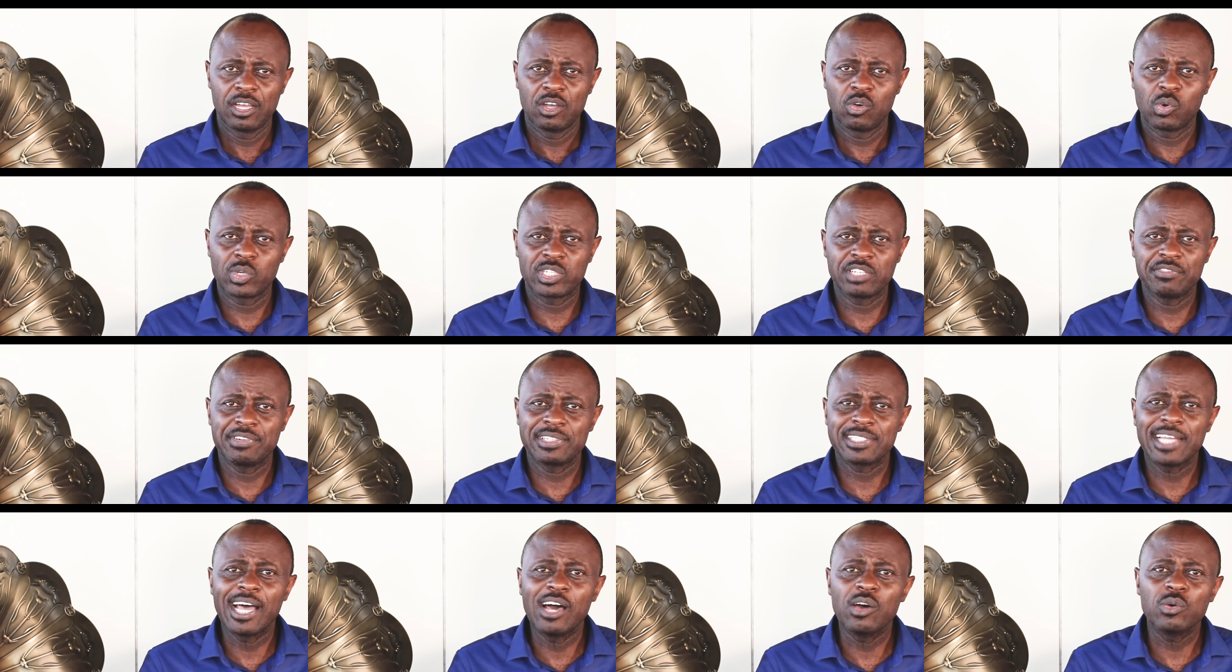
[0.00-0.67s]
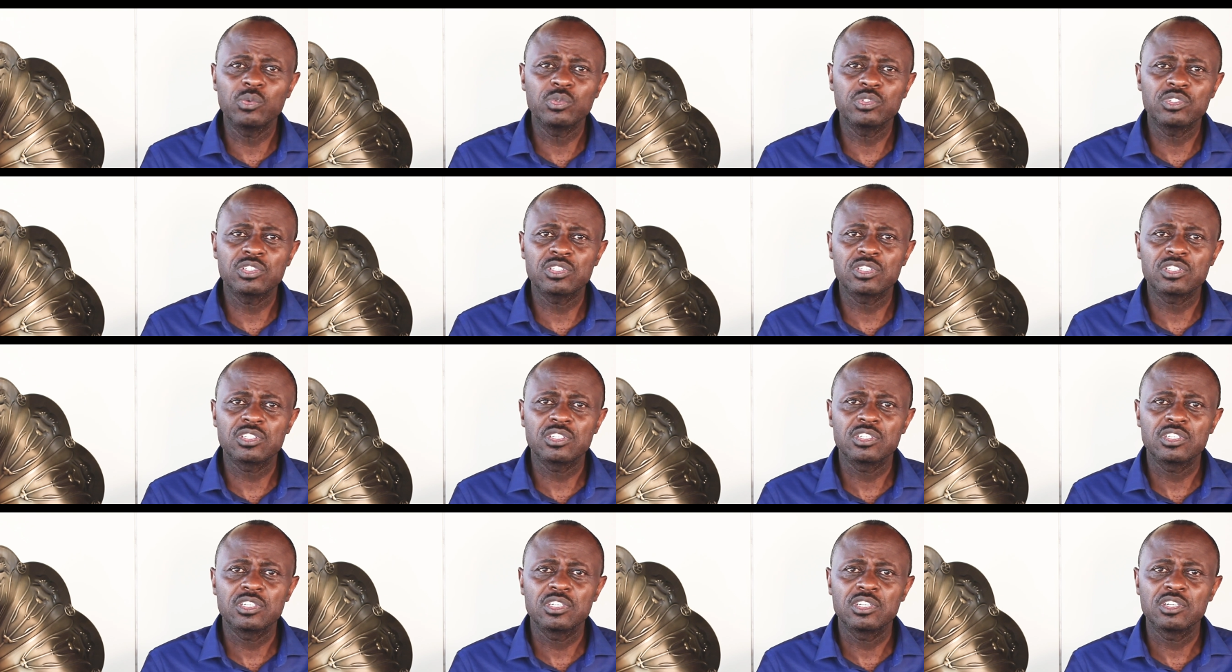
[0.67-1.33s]
whatever taunts
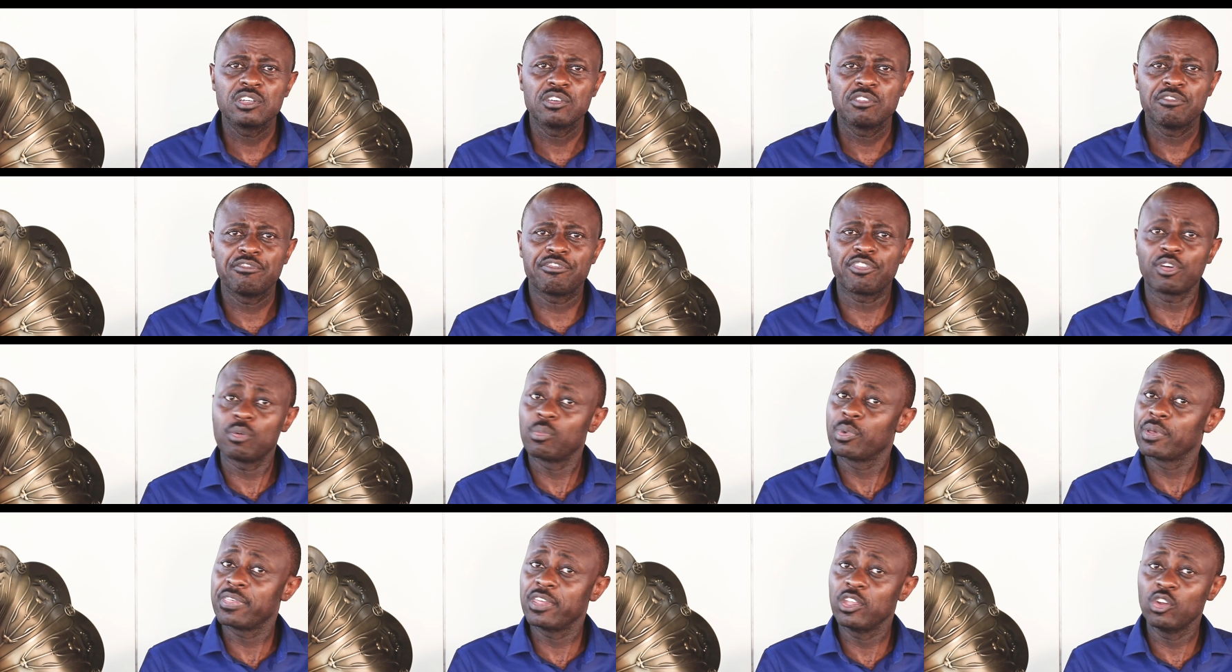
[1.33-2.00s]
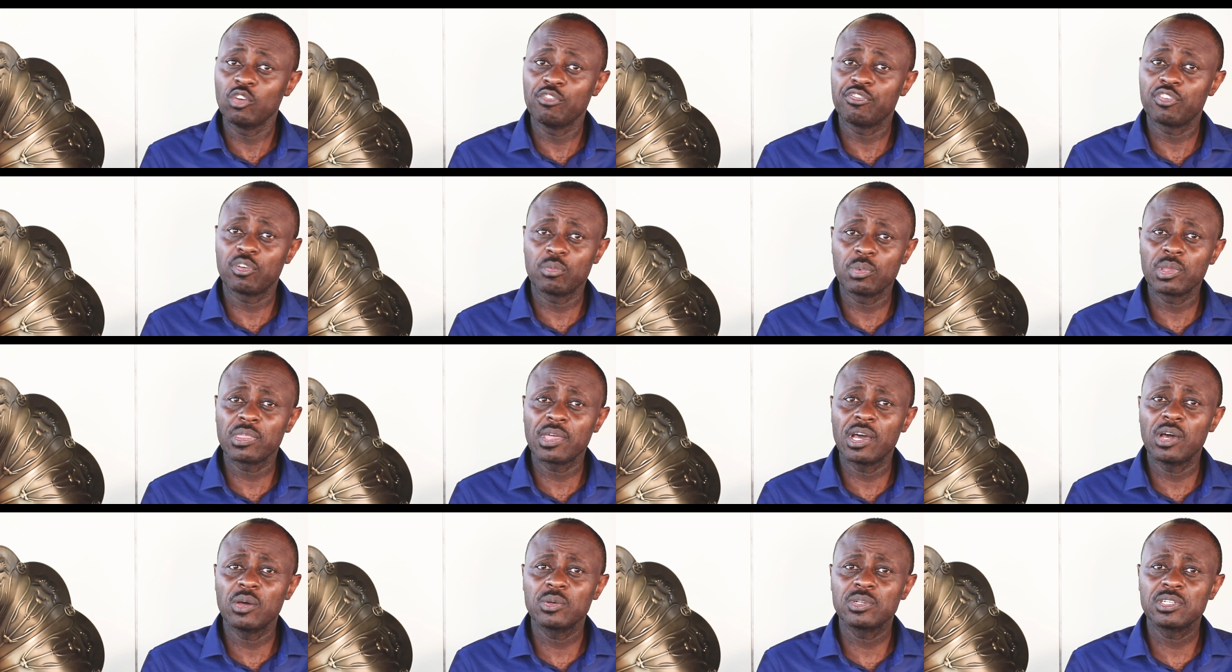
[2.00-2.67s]
from within or from
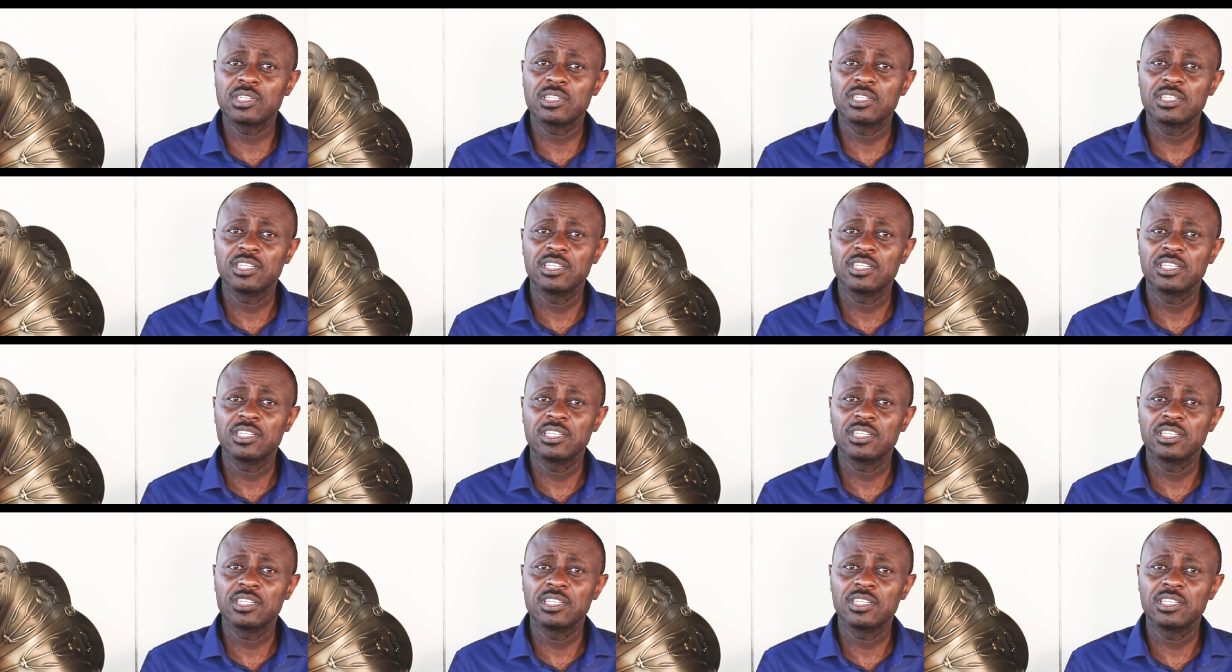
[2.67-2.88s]
without.